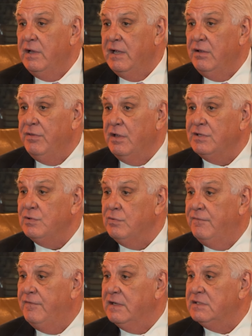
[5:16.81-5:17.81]
health also
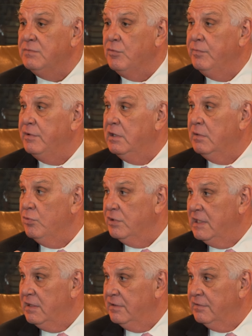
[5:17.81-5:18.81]
affects the morbidity and
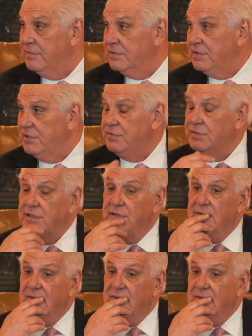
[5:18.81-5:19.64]
mortality of this country,